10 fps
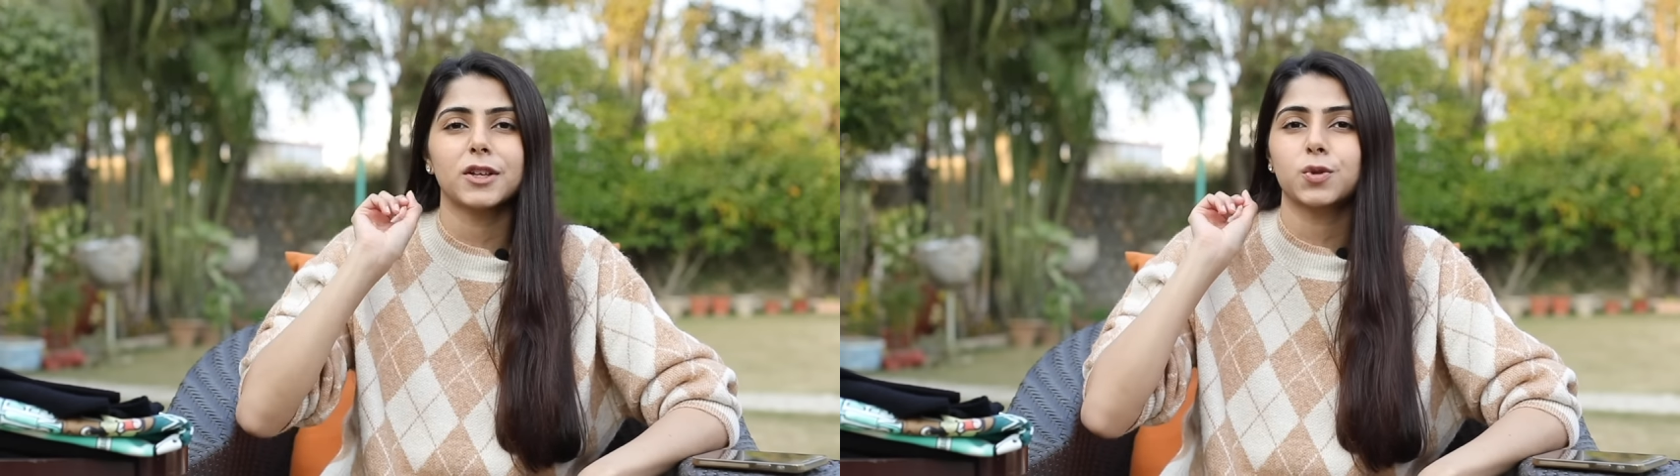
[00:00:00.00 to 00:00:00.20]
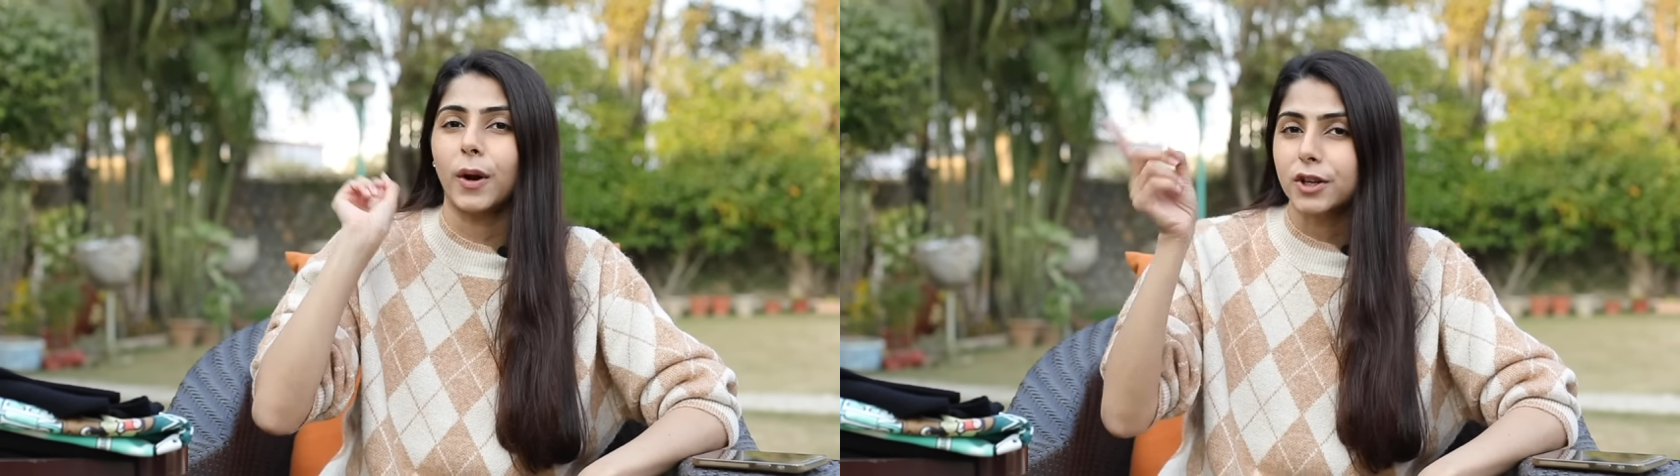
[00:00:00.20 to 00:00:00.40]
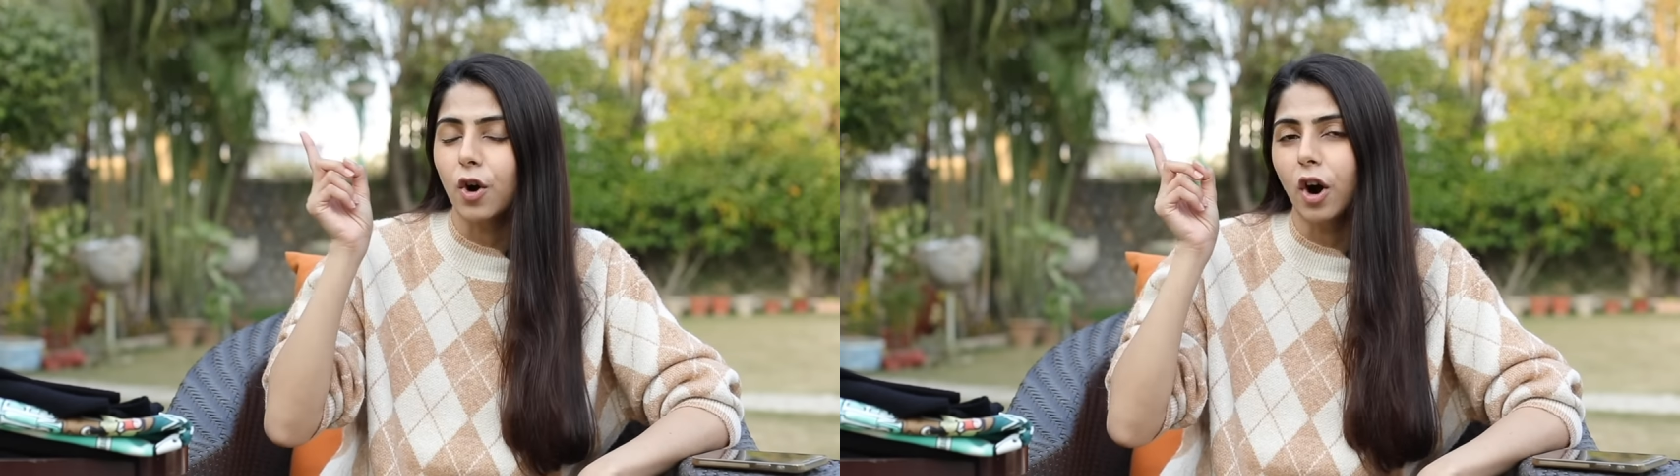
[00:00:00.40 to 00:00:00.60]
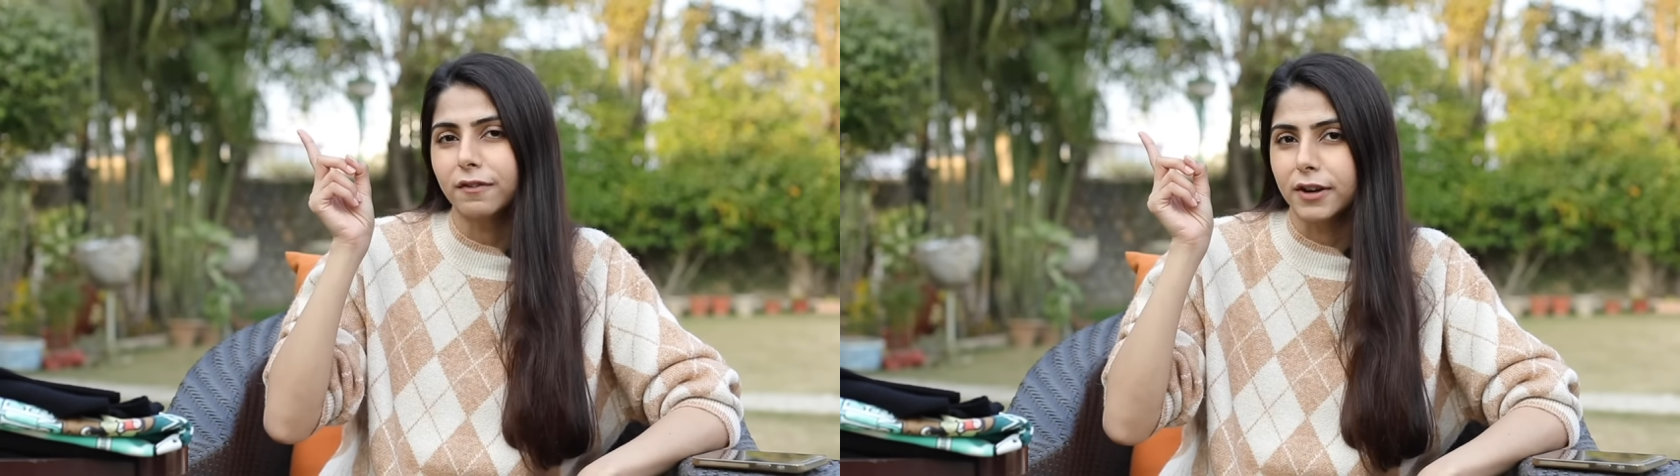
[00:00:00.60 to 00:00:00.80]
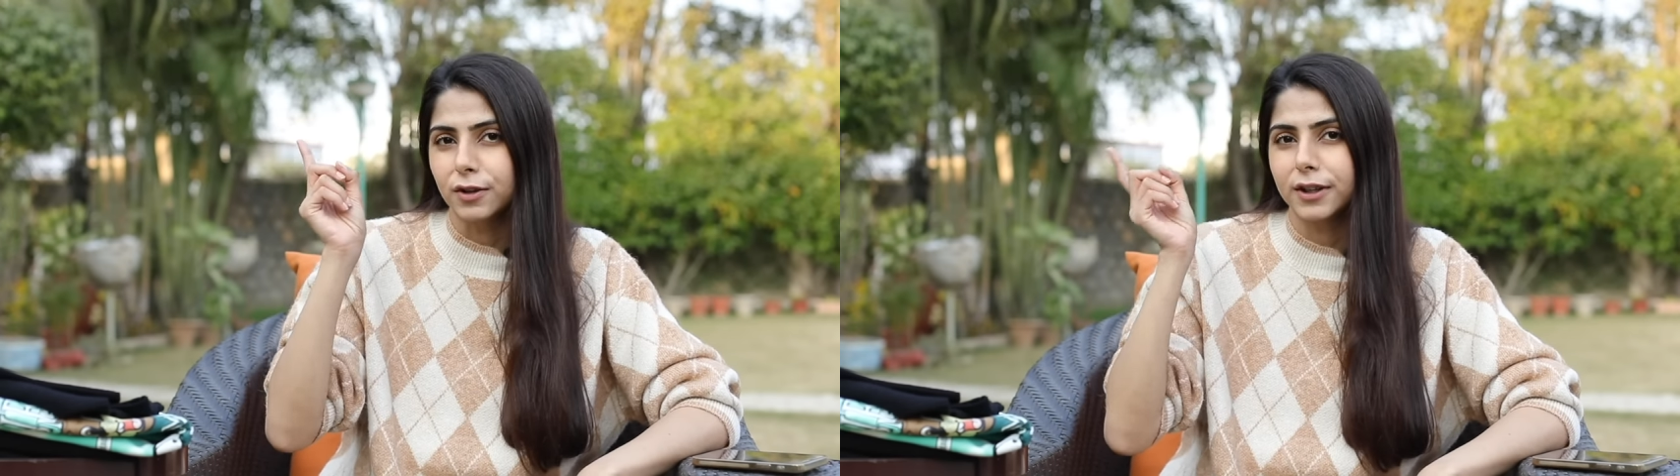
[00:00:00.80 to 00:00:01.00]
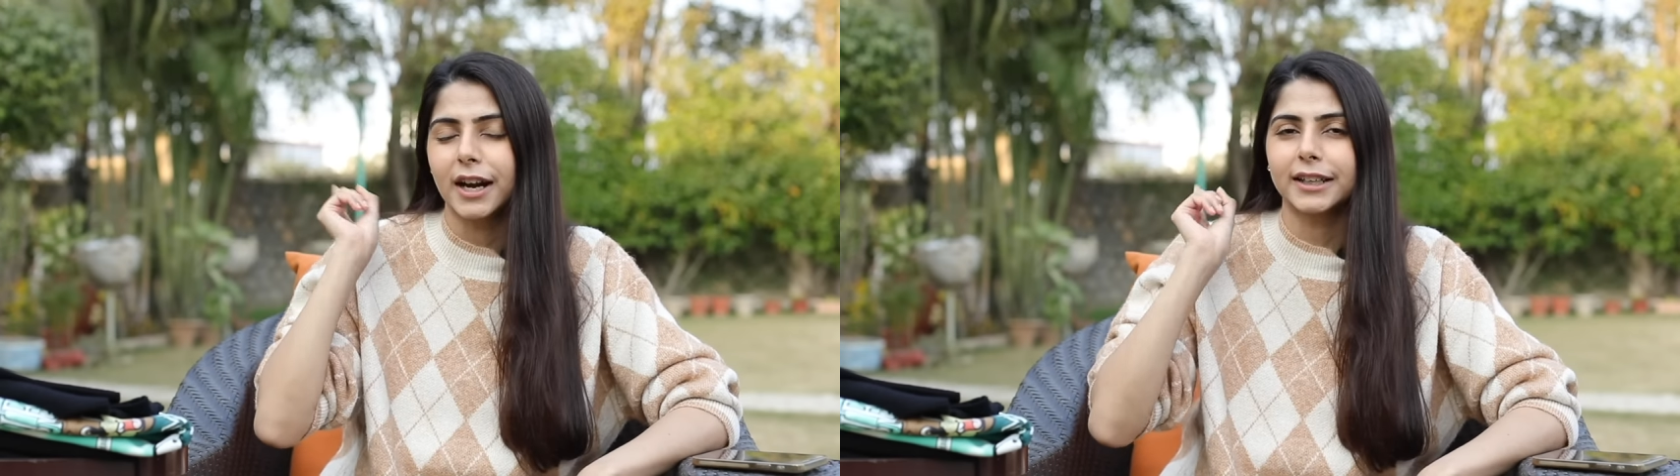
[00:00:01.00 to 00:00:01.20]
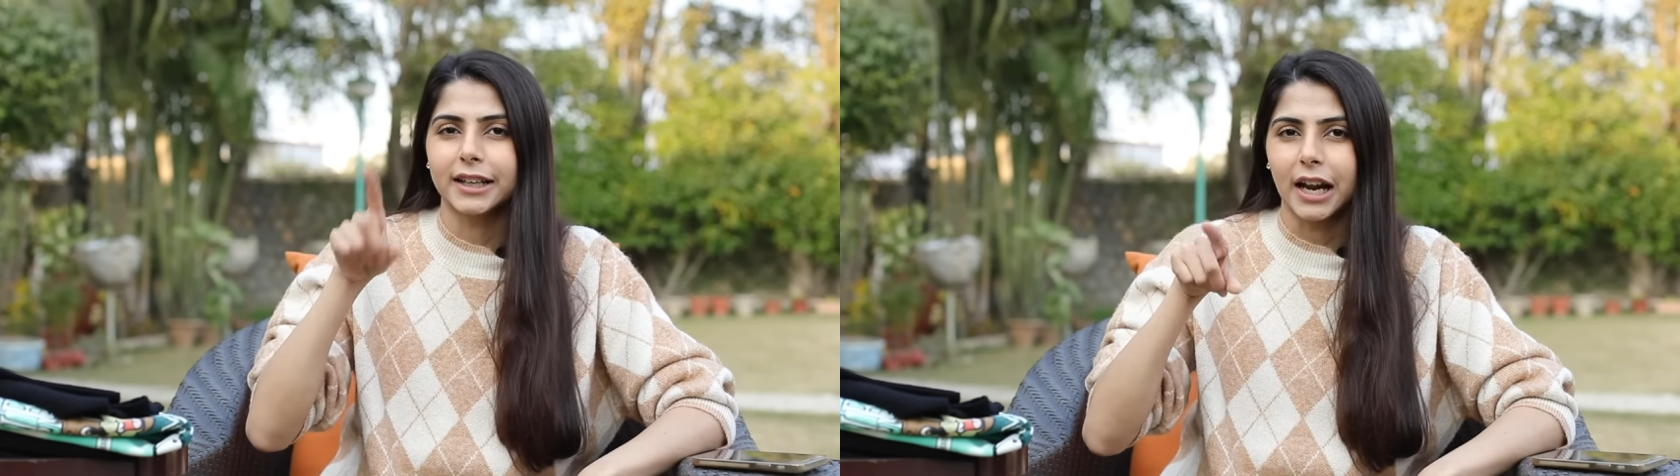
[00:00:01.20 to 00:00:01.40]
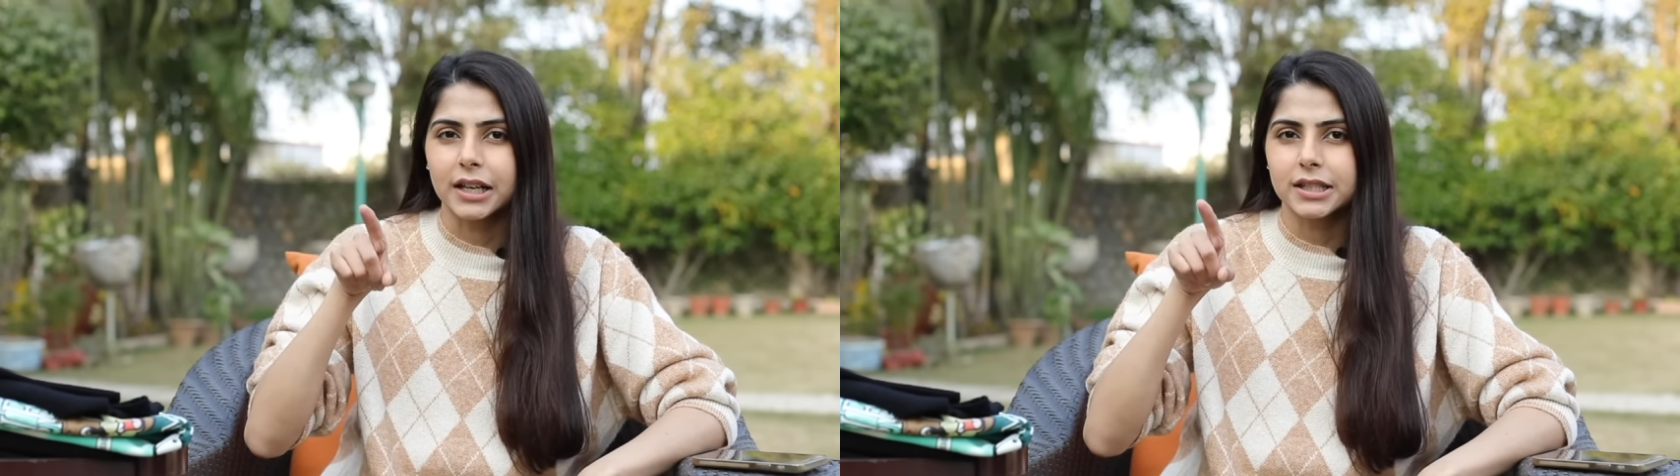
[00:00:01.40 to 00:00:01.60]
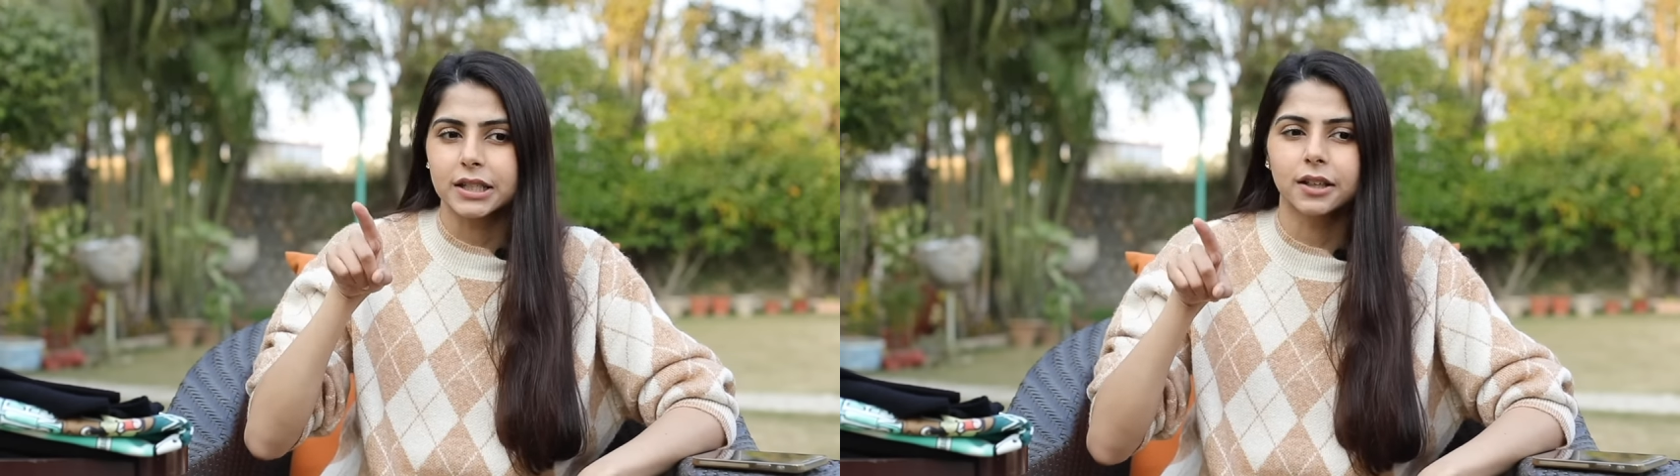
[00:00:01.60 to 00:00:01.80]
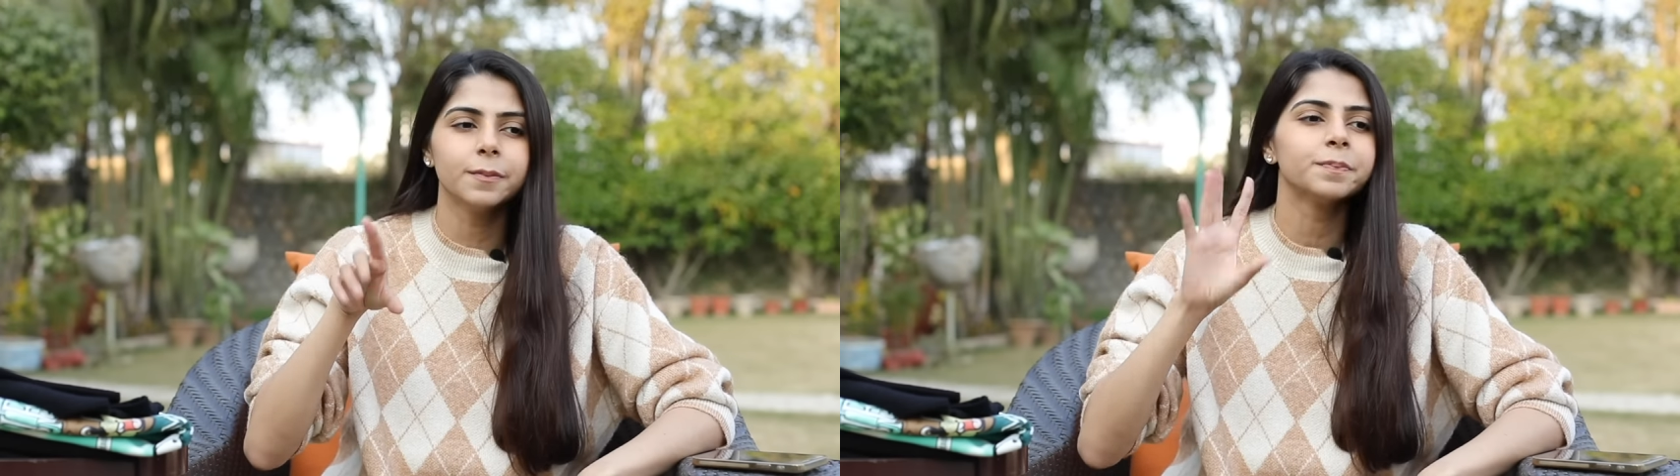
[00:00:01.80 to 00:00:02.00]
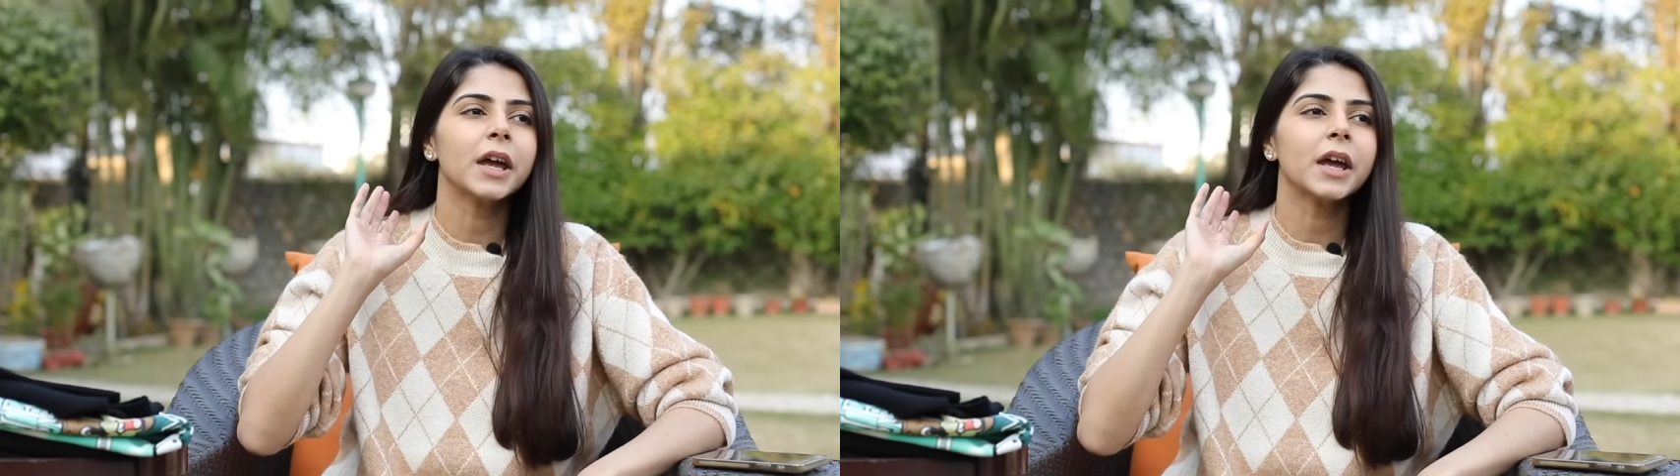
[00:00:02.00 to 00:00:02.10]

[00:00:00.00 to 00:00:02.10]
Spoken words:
sweater haul video that I did last year.